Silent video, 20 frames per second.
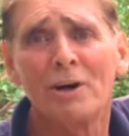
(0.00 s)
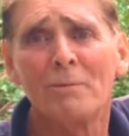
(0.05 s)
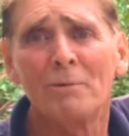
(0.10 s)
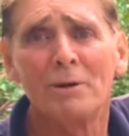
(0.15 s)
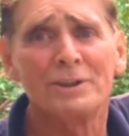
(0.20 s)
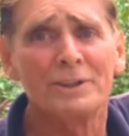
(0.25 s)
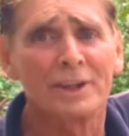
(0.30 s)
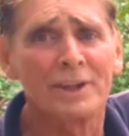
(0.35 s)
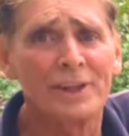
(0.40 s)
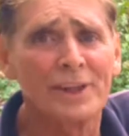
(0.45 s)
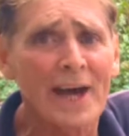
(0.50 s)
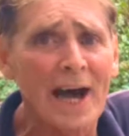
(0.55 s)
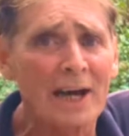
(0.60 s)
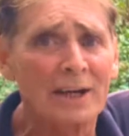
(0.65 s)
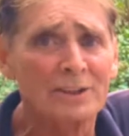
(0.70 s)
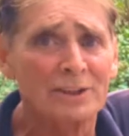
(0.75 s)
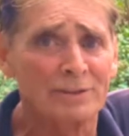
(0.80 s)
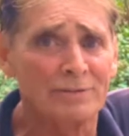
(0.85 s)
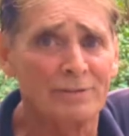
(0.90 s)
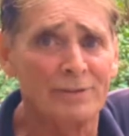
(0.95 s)
almost a
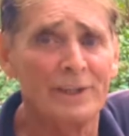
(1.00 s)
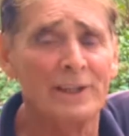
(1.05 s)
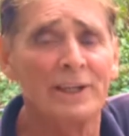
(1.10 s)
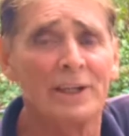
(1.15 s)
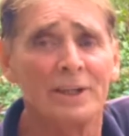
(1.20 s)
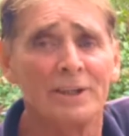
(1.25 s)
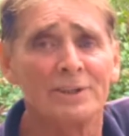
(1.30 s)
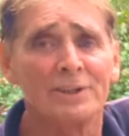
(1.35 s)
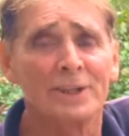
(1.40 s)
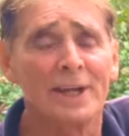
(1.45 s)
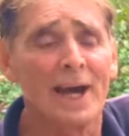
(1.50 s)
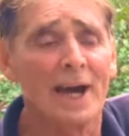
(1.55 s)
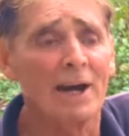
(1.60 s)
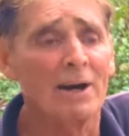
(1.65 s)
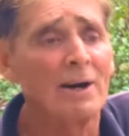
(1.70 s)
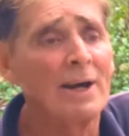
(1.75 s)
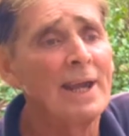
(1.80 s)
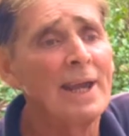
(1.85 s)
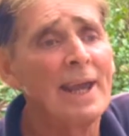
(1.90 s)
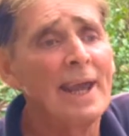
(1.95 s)
thousand videos
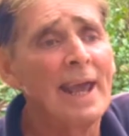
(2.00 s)
now,